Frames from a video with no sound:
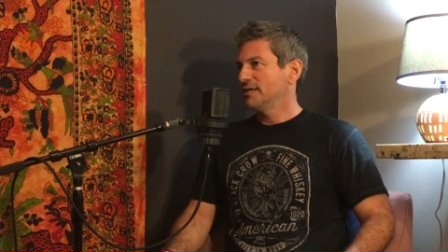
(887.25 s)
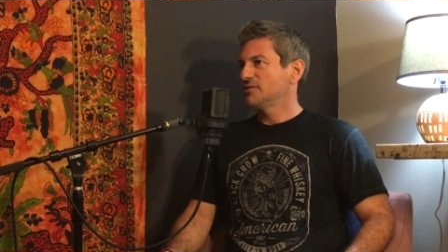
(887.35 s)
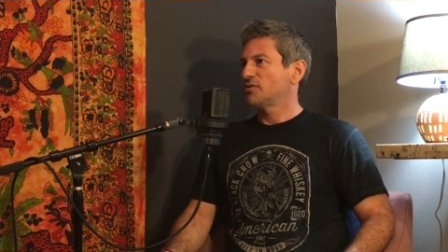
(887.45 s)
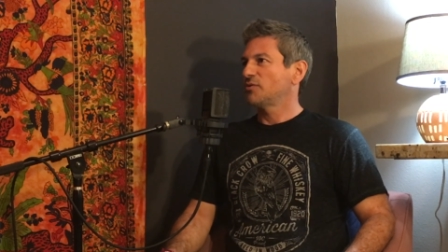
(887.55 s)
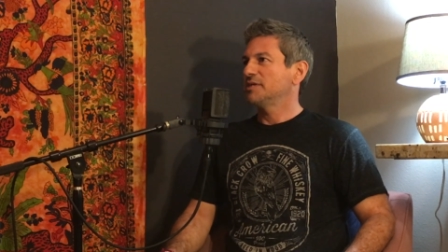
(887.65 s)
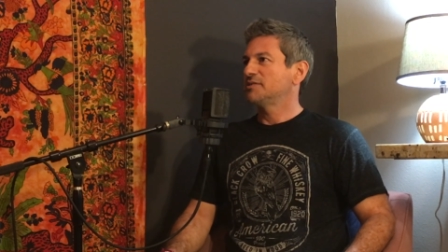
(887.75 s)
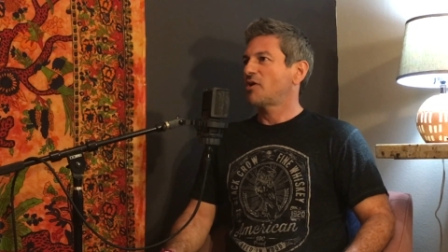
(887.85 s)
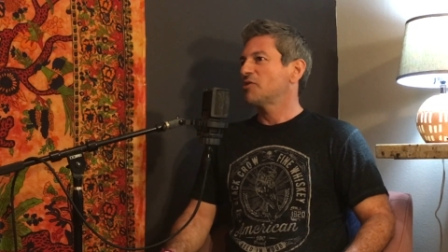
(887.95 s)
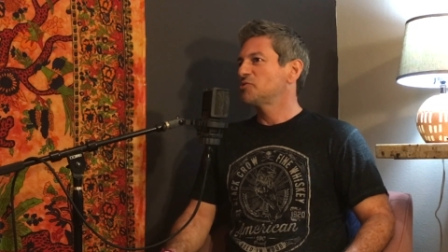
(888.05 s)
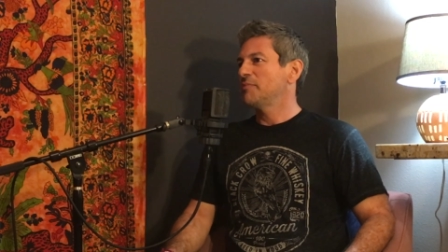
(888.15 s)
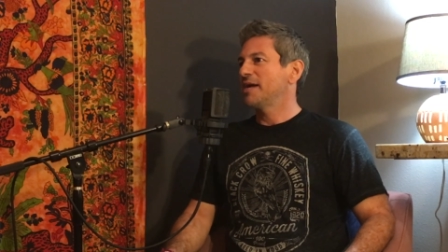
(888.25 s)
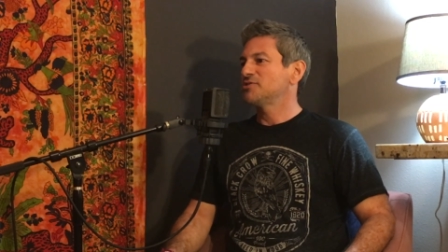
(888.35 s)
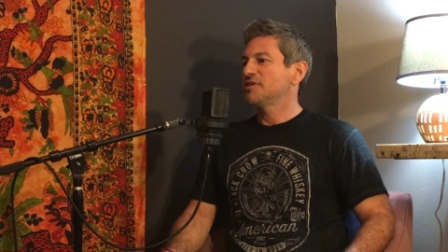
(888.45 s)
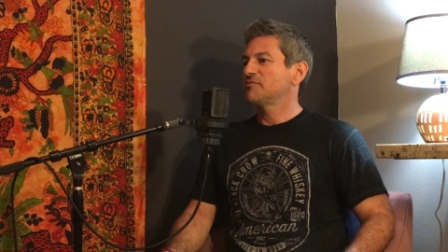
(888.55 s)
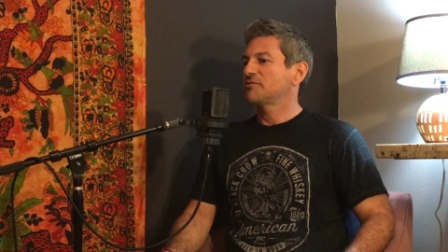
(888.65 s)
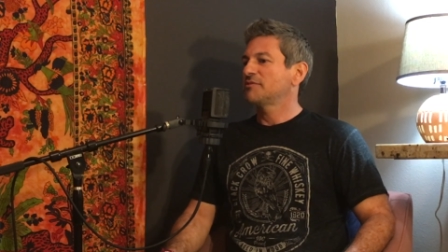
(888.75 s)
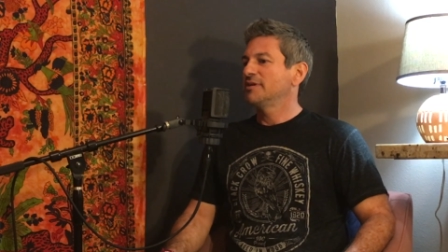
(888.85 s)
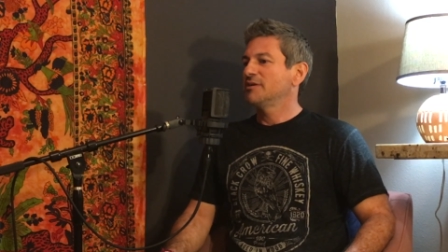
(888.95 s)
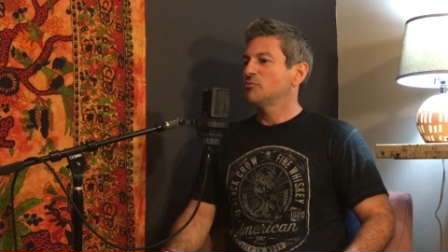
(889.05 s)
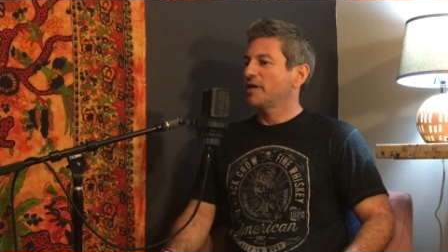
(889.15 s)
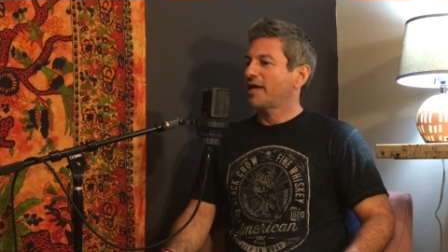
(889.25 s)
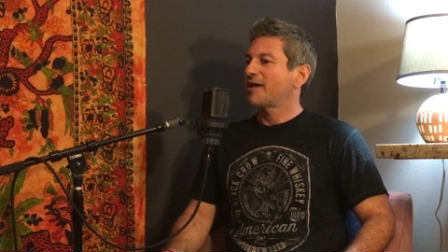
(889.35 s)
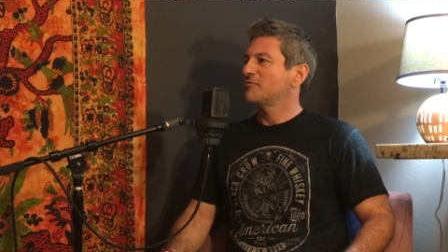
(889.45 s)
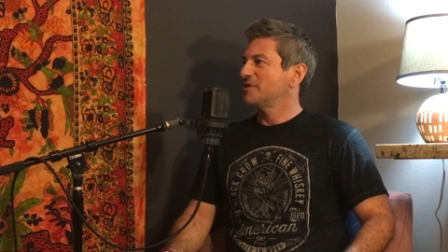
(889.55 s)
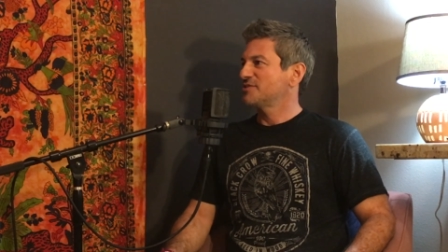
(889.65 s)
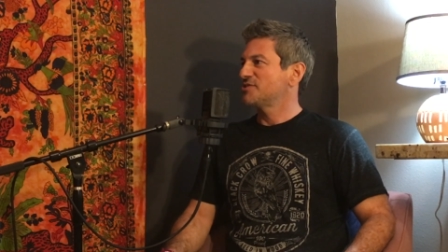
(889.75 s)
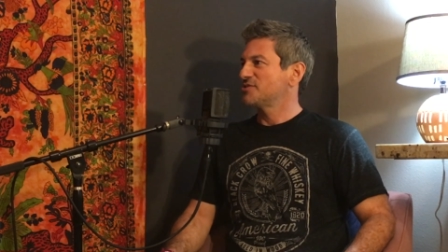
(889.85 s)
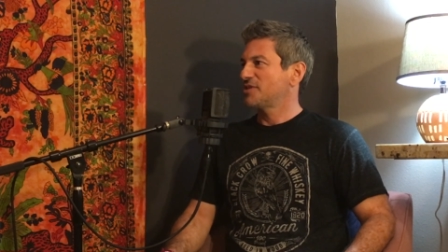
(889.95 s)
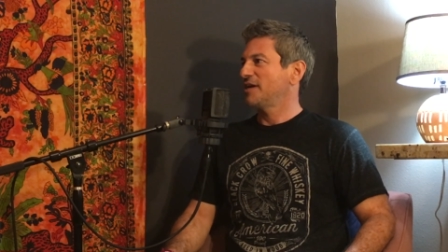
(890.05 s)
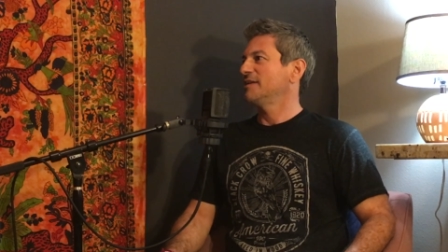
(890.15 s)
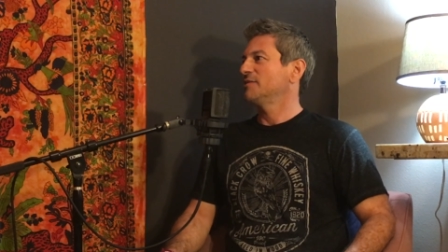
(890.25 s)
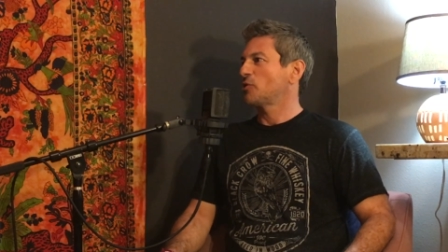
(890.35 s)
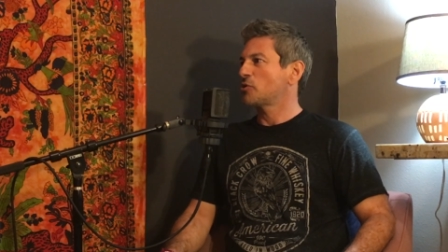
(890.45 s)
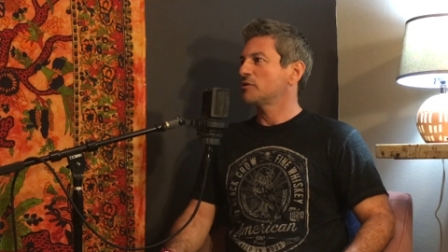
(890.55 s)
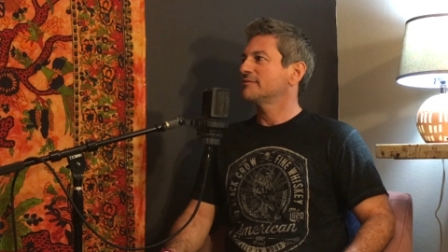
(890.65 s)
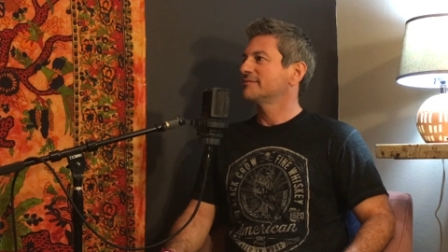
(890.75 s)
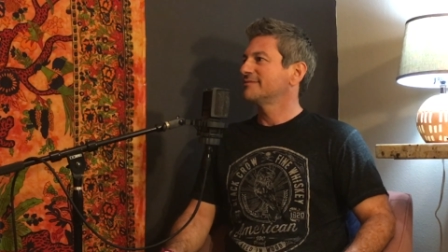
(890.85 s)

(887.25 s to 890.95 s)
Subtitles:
So it's hard to imagine ever running out of things to study, learn,